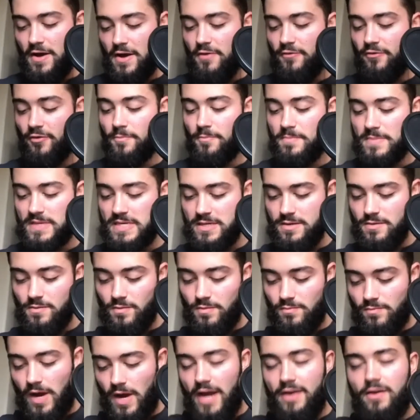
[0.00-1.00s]
for me,
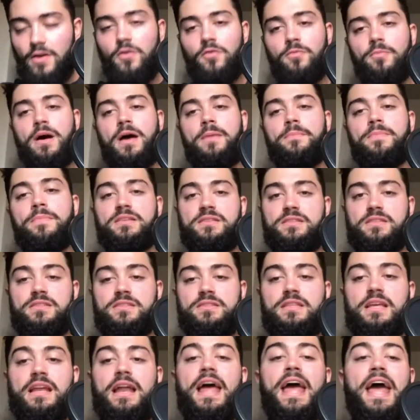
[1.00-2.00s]
I know with my business
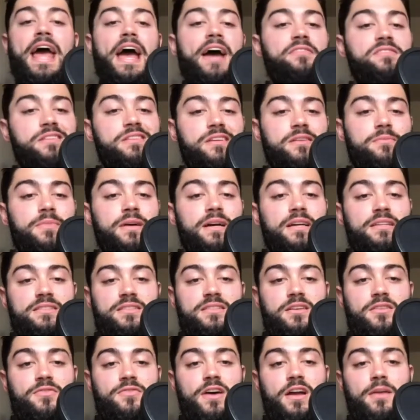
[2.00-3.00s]
that I have to get
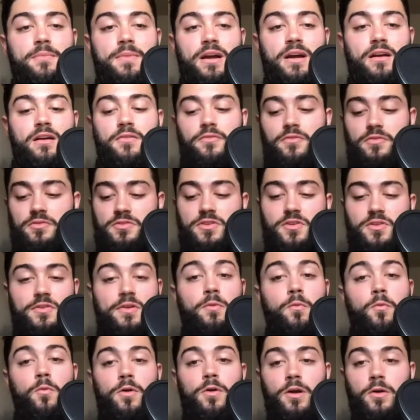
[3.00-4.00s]
myself out of my comfort zone
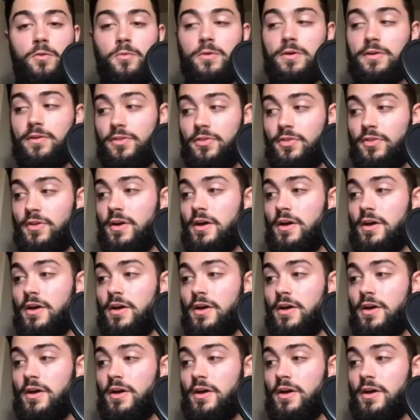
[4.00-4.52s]
and work with